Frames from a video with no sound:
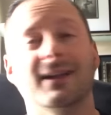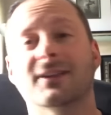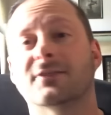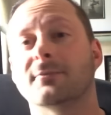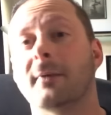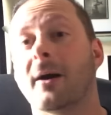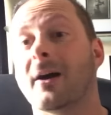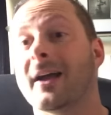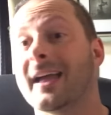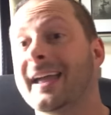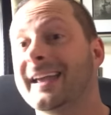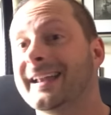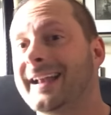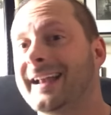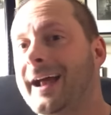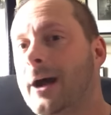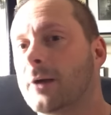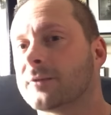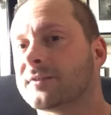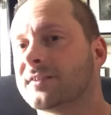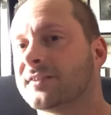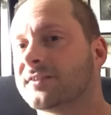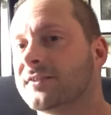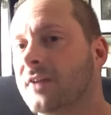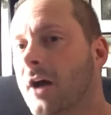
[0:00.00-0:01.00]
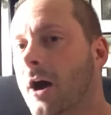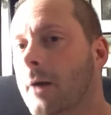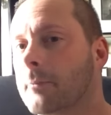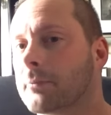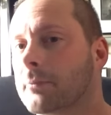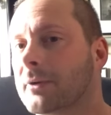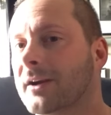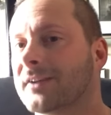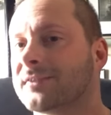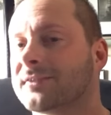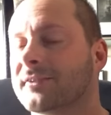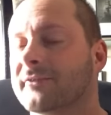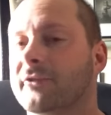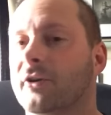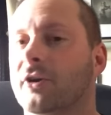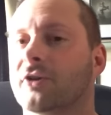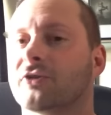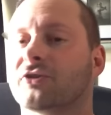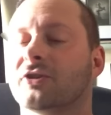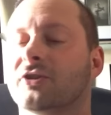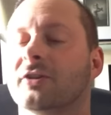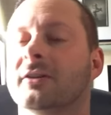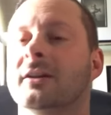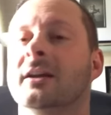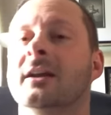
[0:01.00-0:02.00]
It's about eight ounces non-bracelet
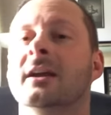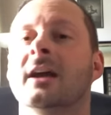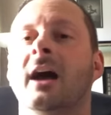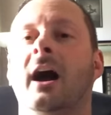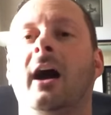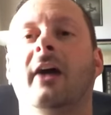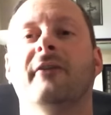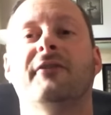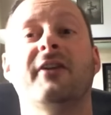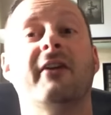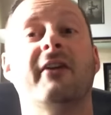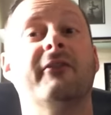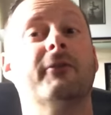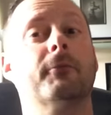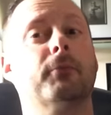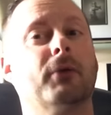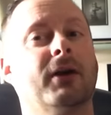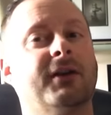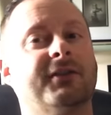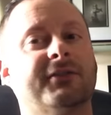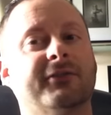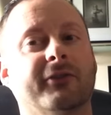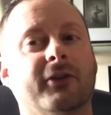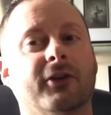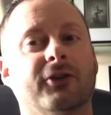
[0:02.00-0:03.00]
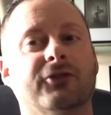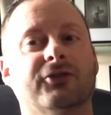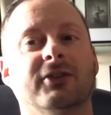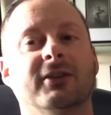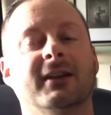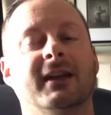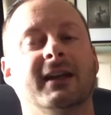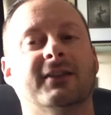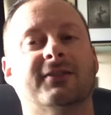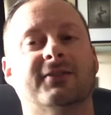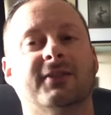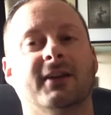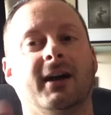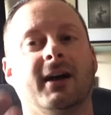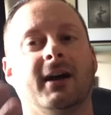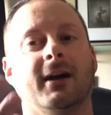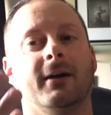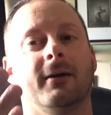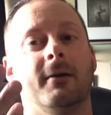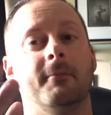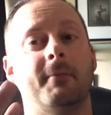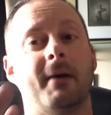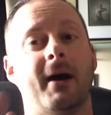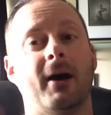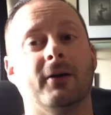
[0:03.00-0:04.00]
version. Uh, if you have your bracelet version, it's
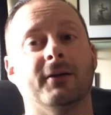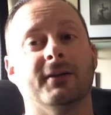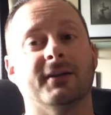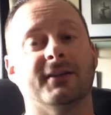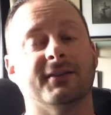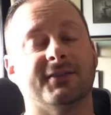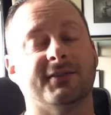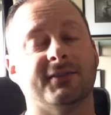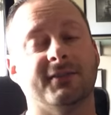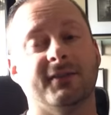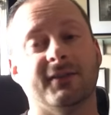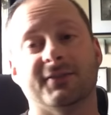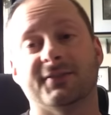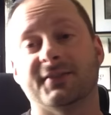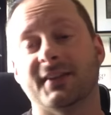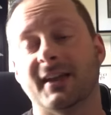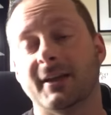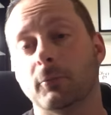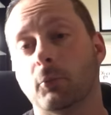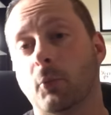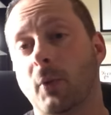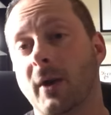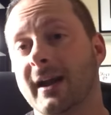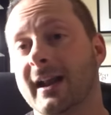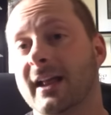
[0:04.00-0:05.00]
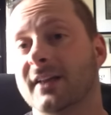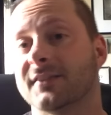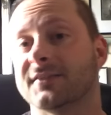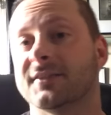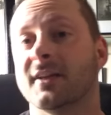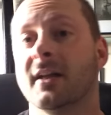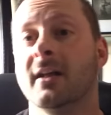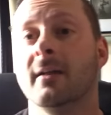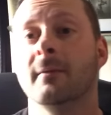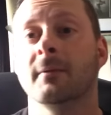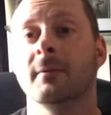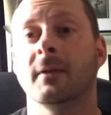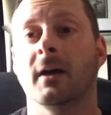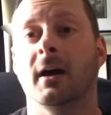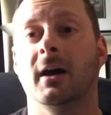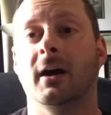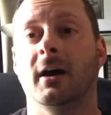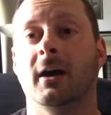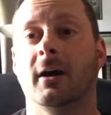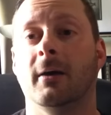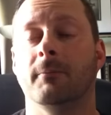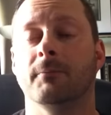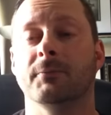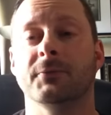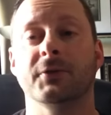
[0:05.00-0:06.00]
uh, about as, the same weight as
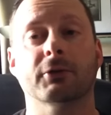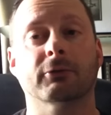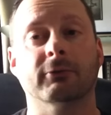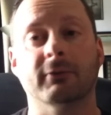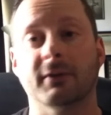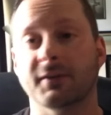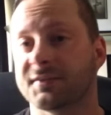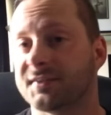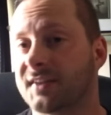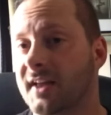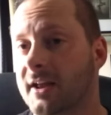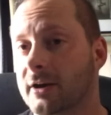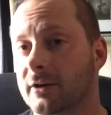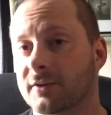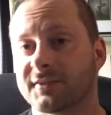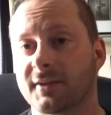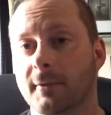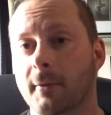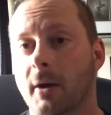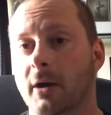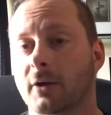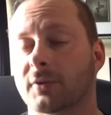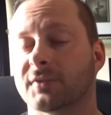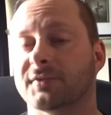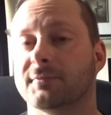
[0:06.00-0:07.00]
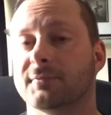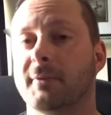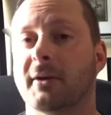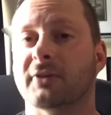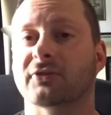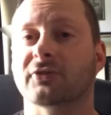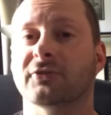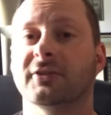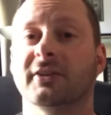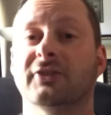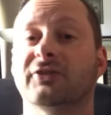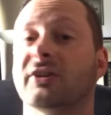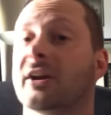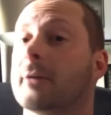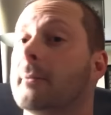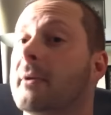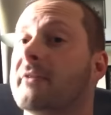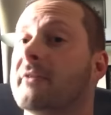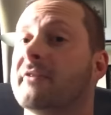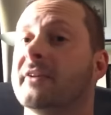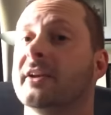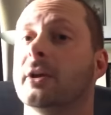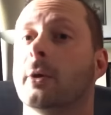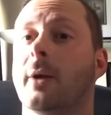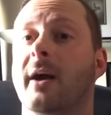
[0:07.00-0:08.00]
Um, your standard Sub-Aqua Specialty. Check out
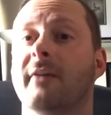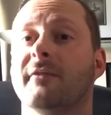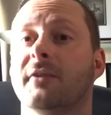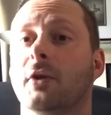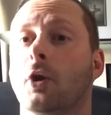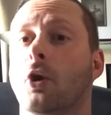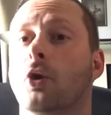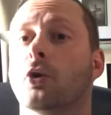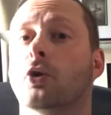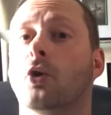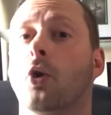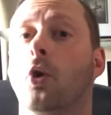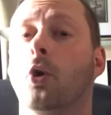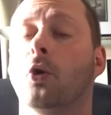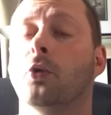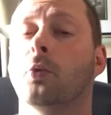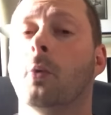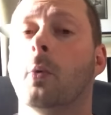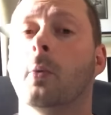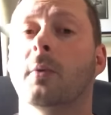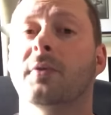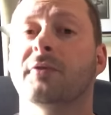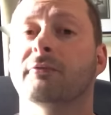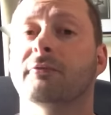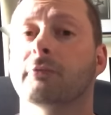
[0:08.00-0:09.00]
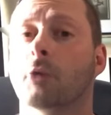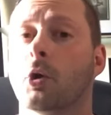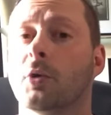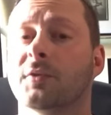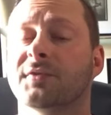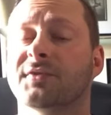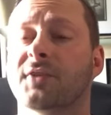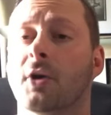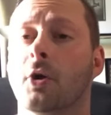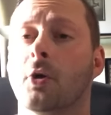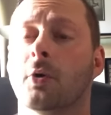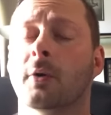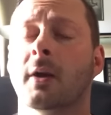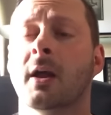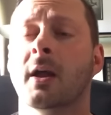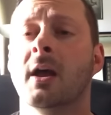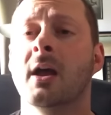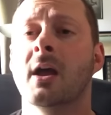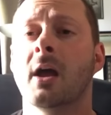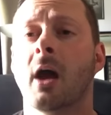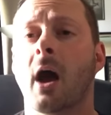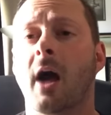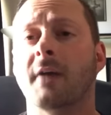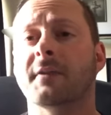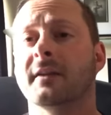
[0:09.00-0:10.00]
my video. I have the all gold one with rose tone.
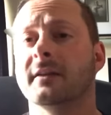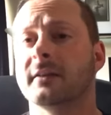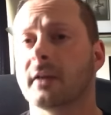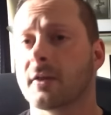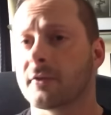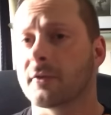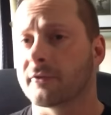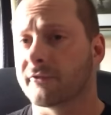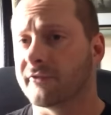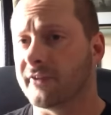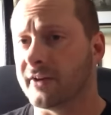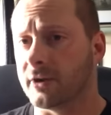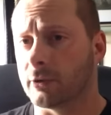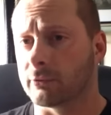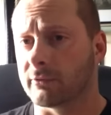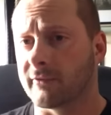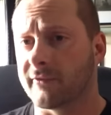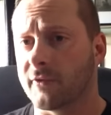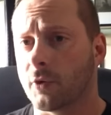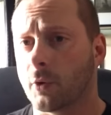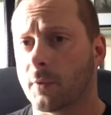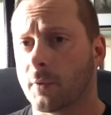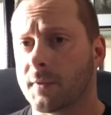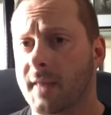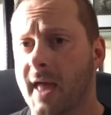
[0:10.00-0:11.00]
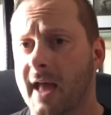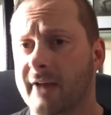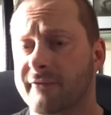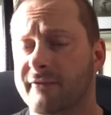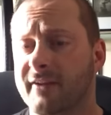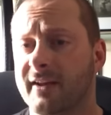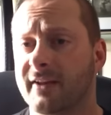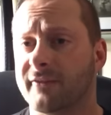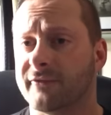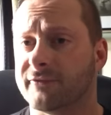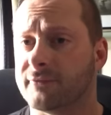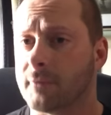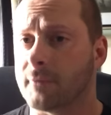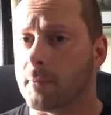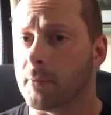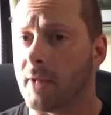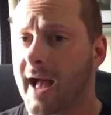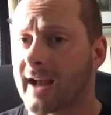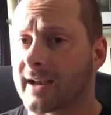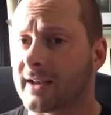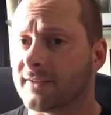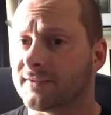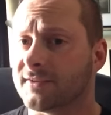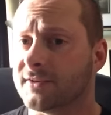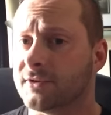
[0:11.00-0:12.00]
I did another video review on that if, if the
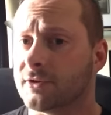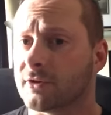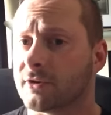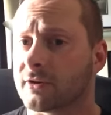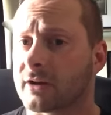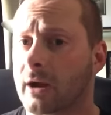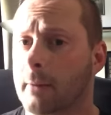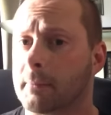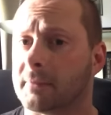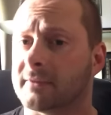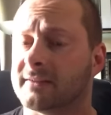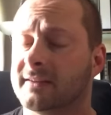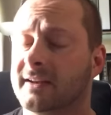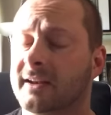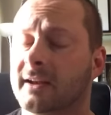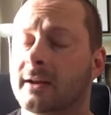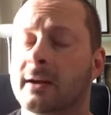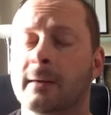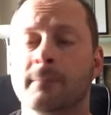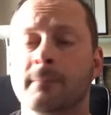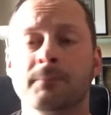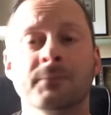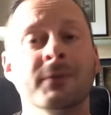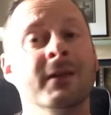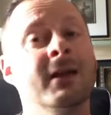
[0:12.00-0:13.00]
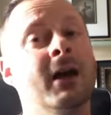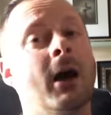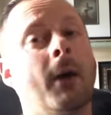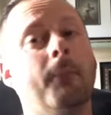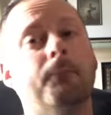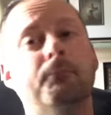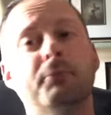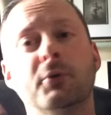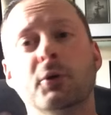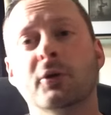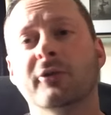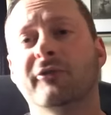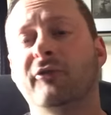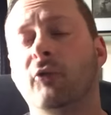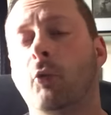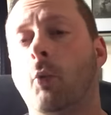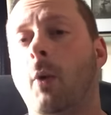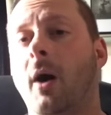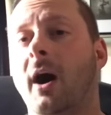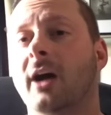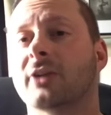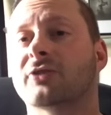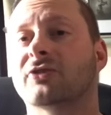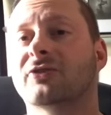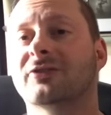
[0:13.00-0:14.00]
black isn't your cup of tea. A beautiful
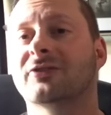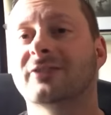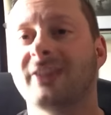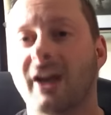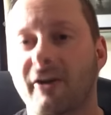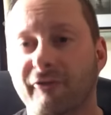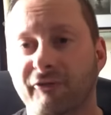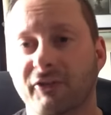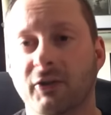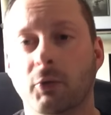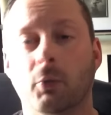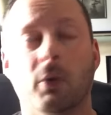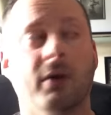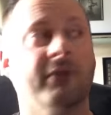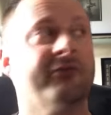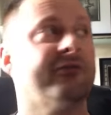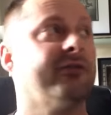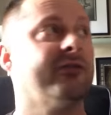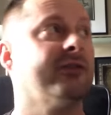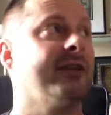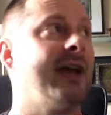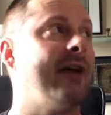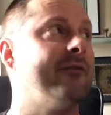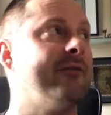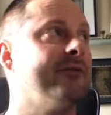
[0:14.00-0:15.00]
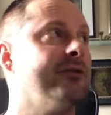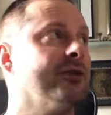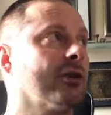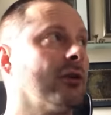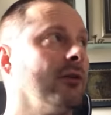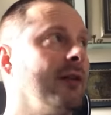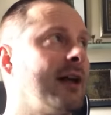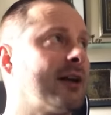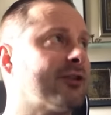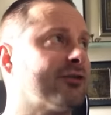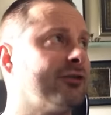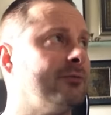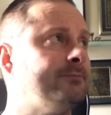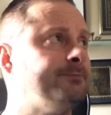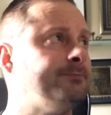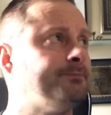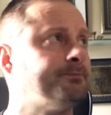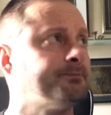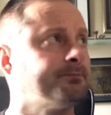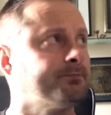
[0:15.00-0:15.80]
watch, definitely one for to have in your collection.